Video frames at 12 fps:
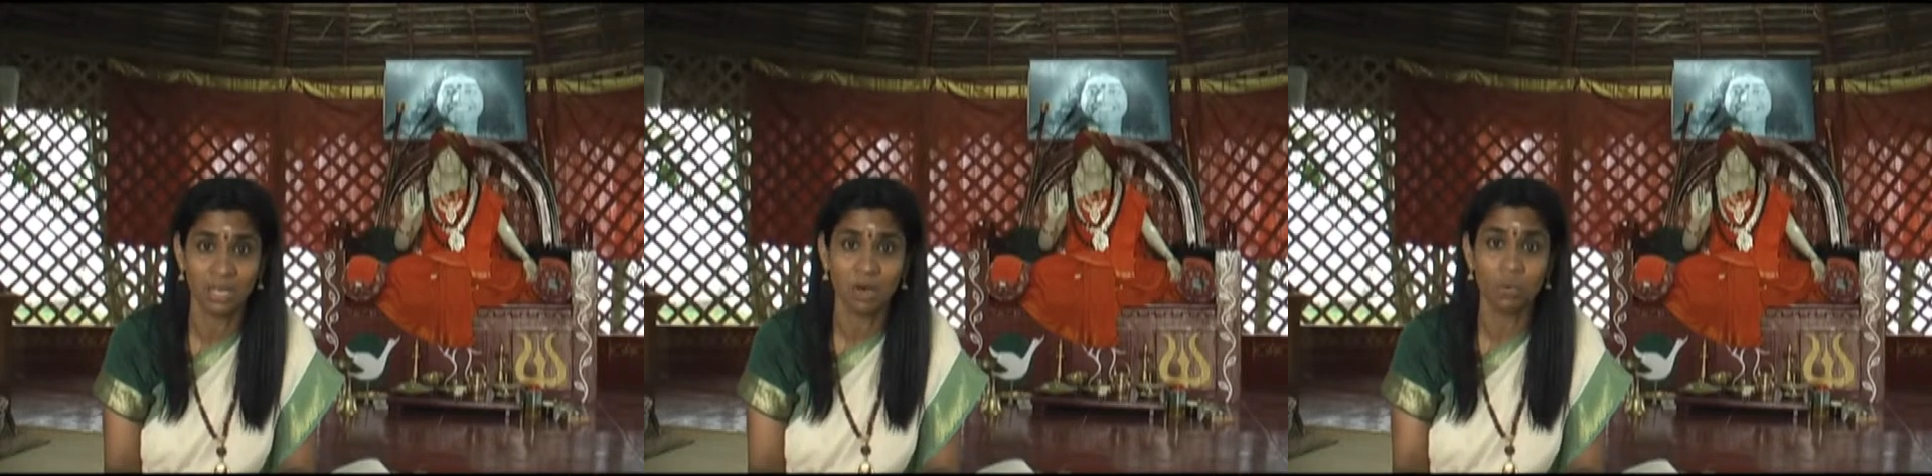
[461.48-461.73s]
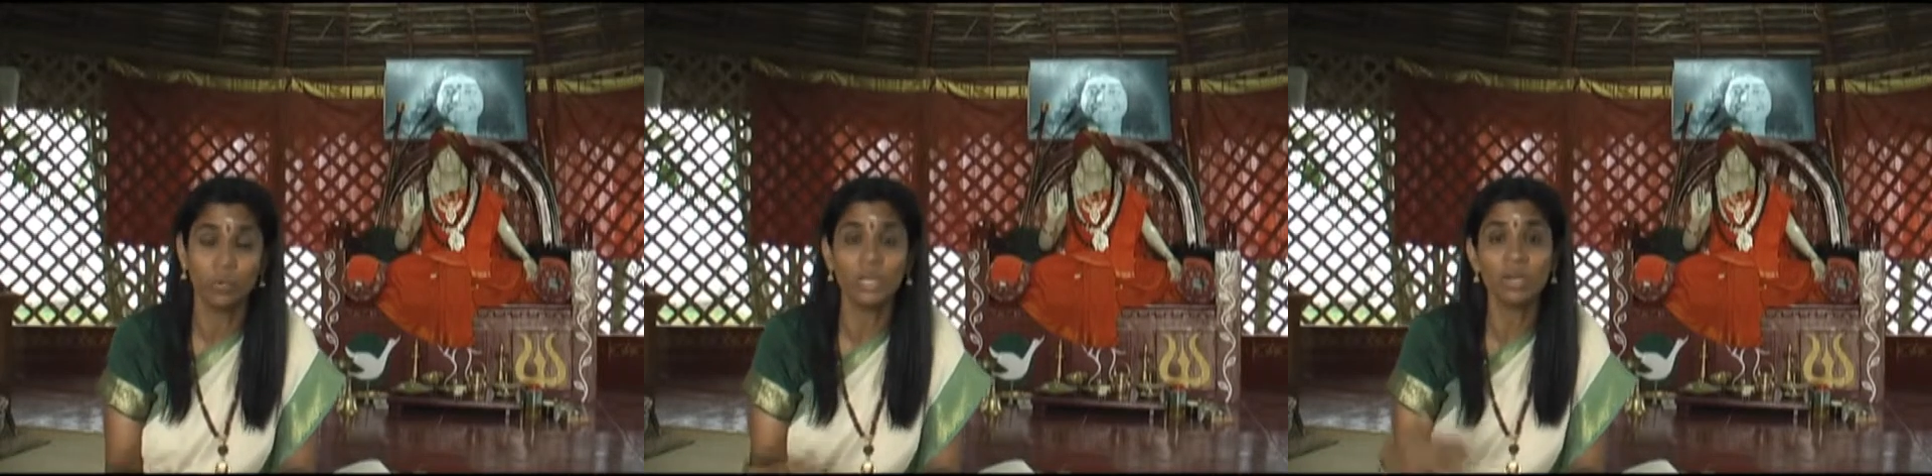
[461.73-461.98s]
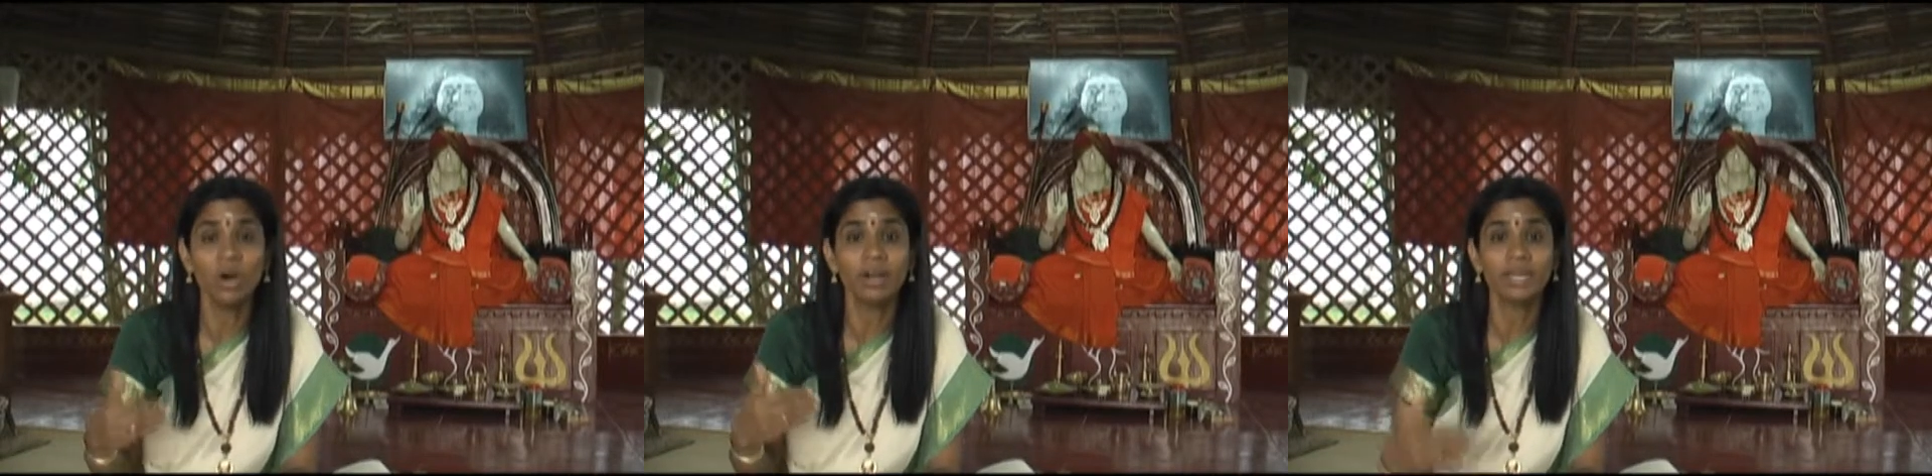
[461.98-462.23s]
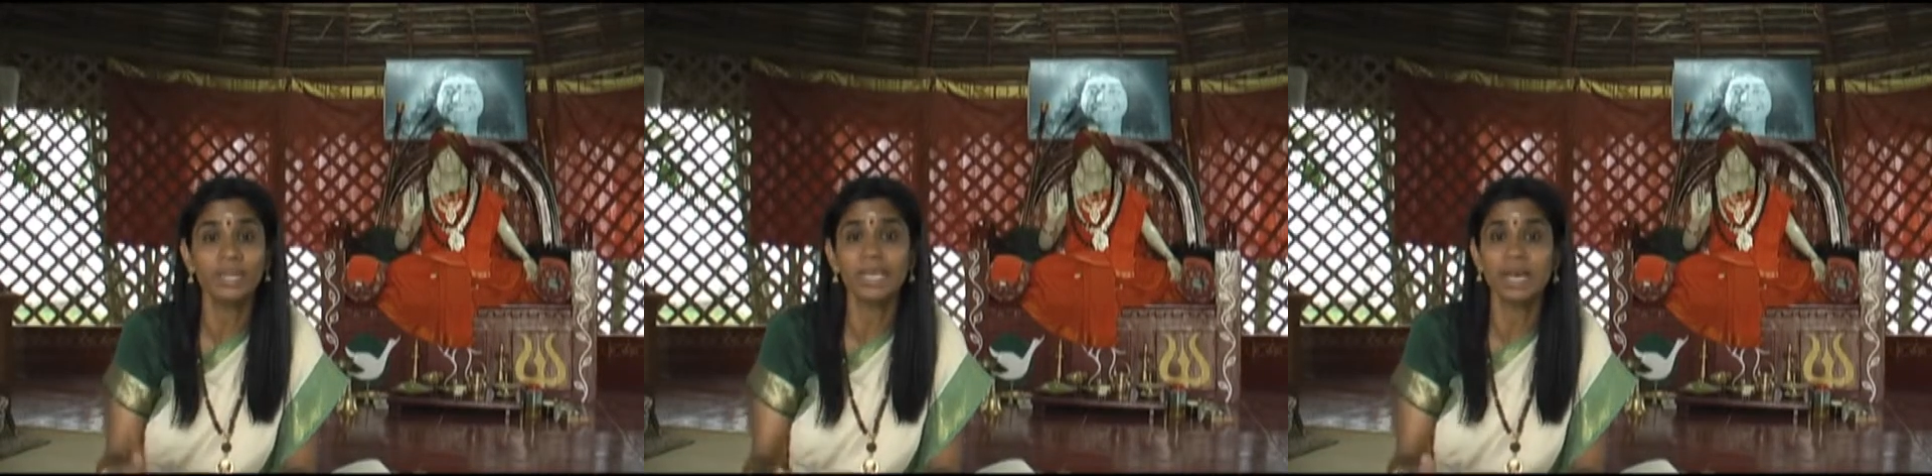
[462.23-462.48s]
We
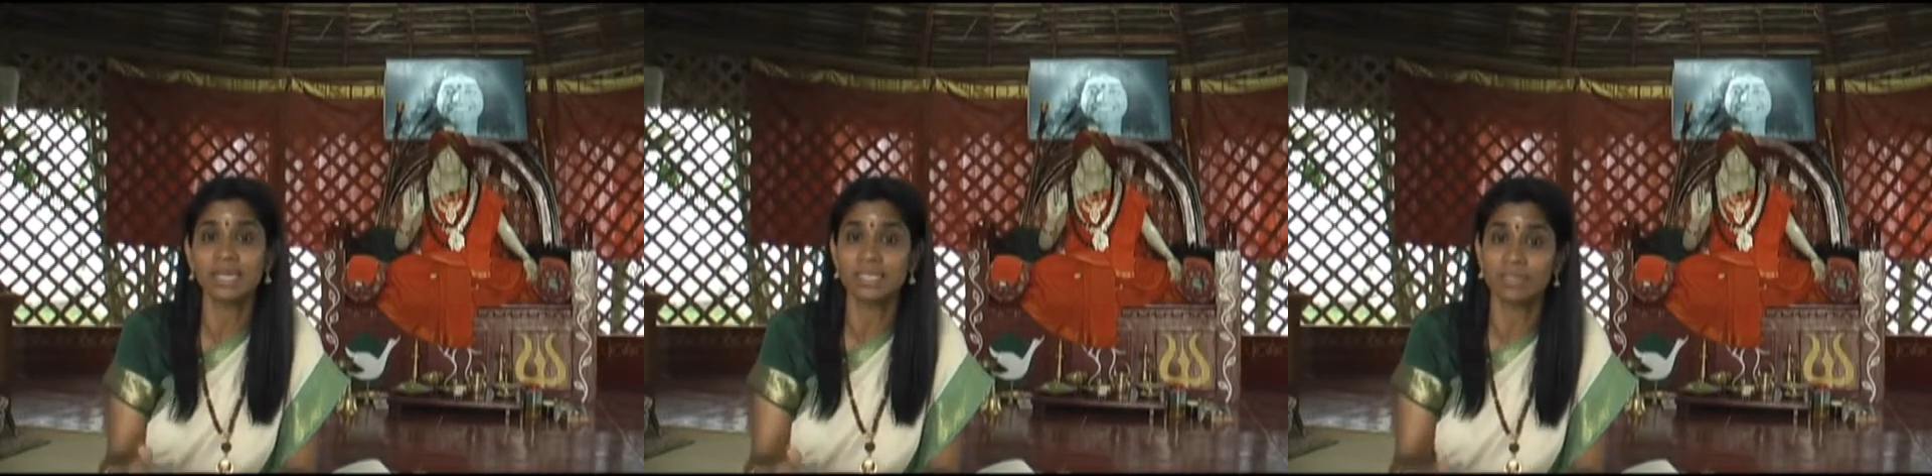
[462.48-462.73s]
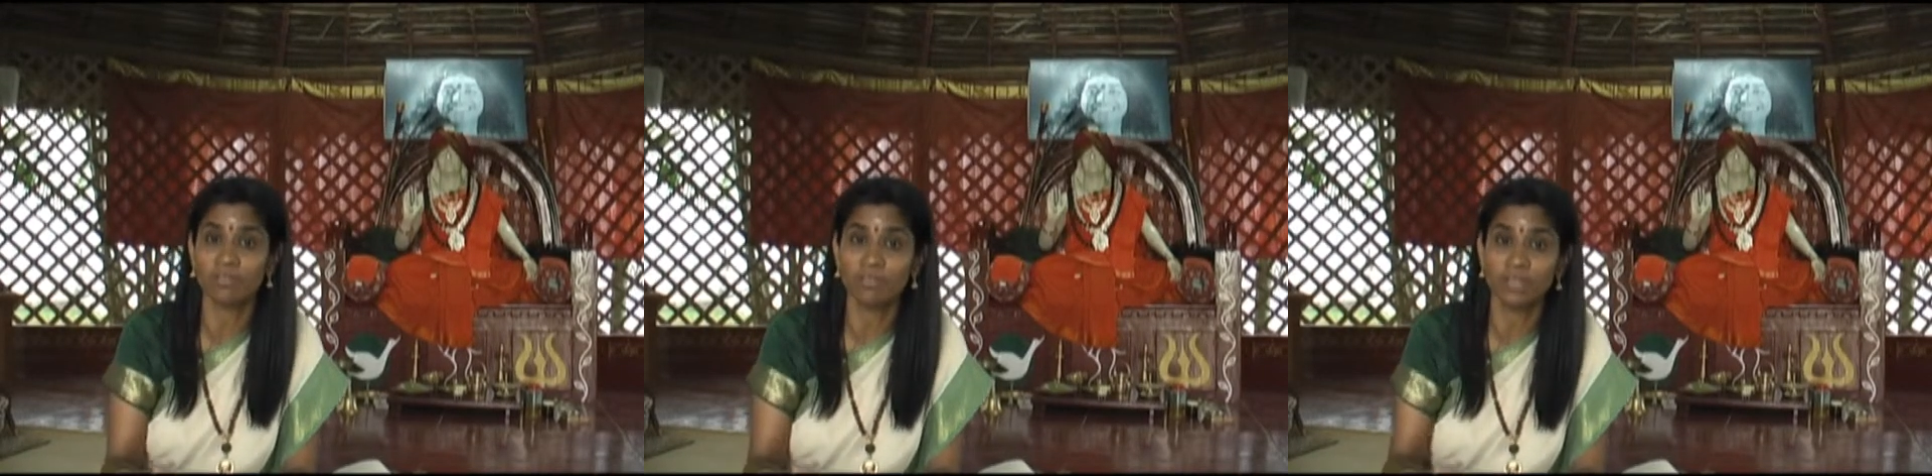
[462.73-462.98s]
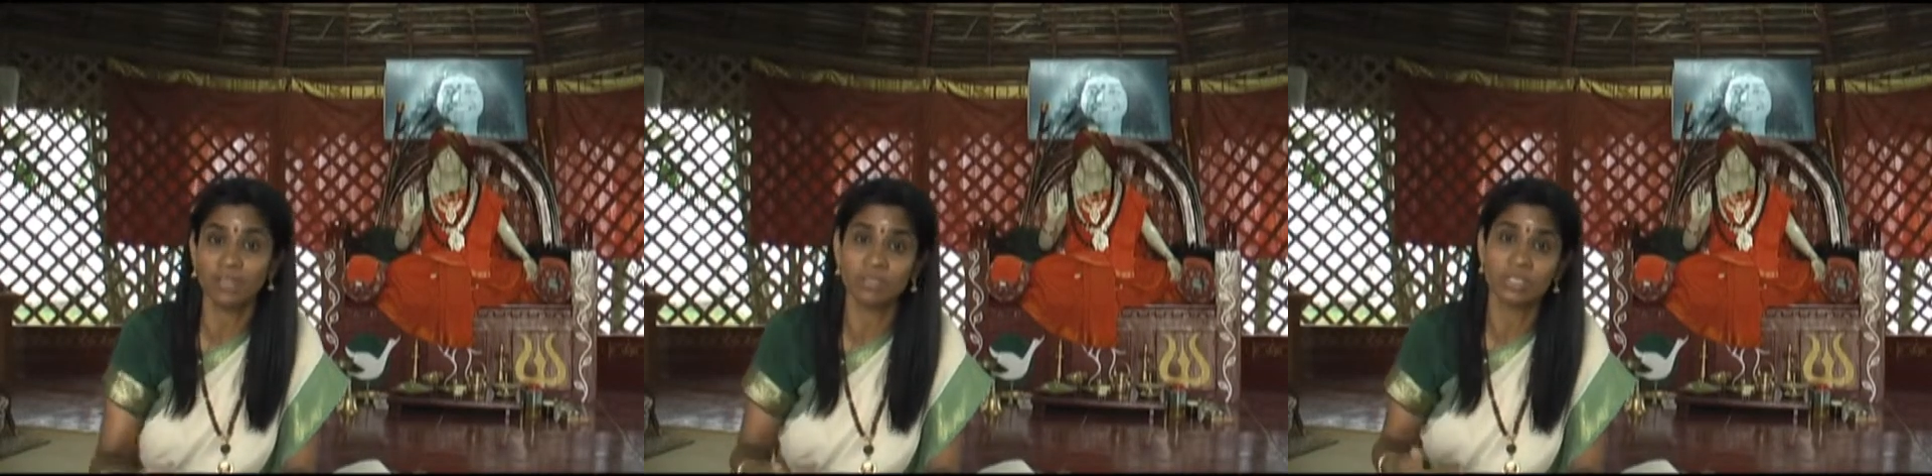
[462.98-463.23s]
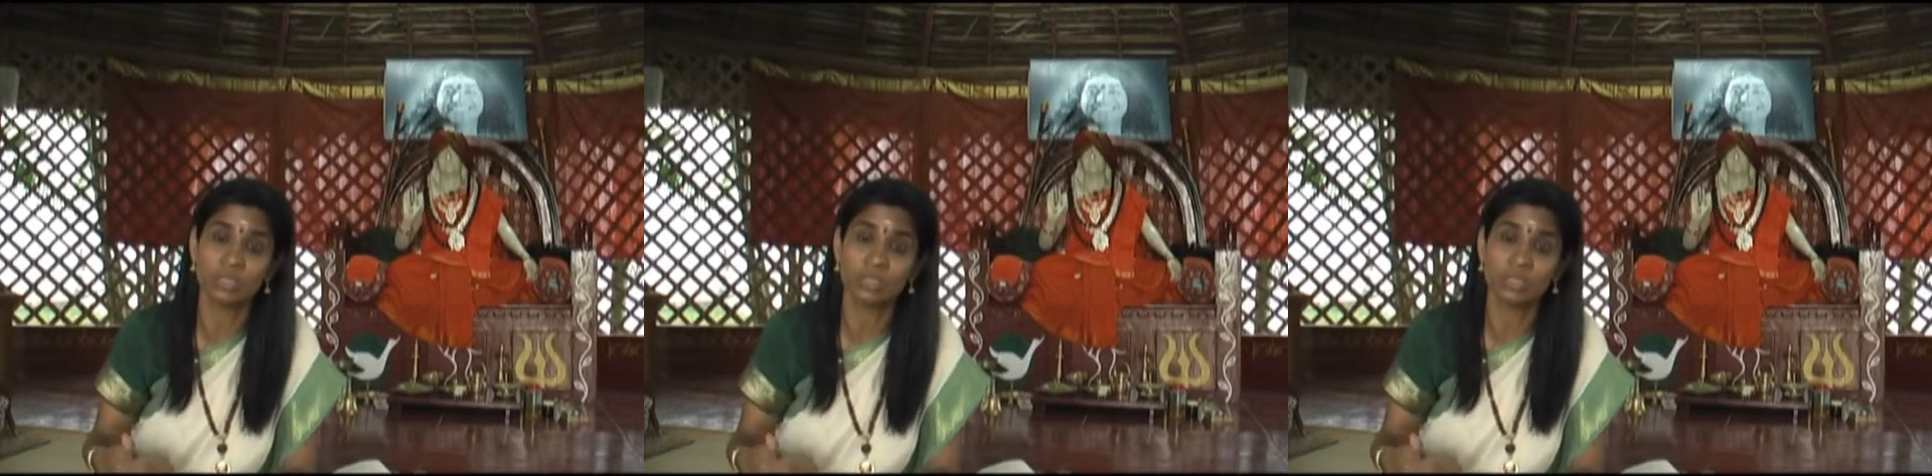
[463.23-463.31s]
already are suffering with